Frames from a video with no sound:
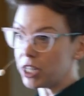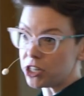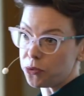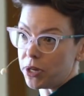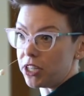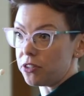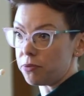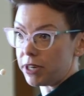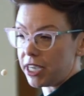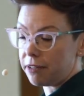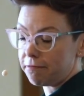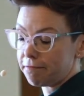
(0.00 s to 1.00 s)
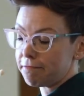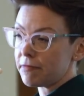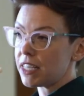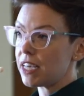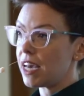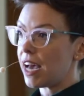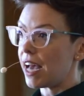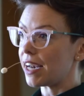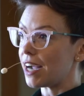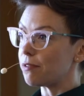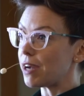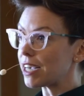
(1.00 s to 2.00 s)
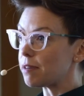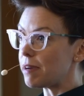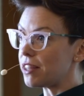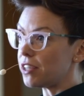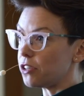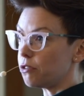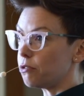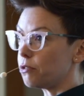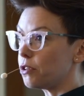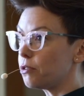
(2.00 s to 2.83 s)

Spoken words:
2023. And I recommend that